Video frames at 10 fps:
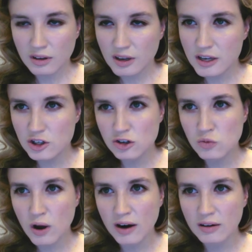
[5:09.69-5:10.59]
he just
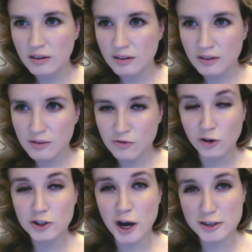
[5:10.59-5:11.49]
went
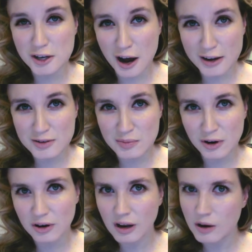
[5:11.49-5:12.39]
full Jesse
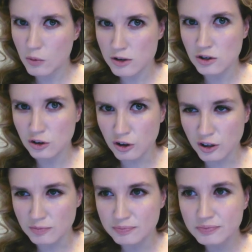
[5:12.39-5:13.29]
Eisenberg, and it wasn't good.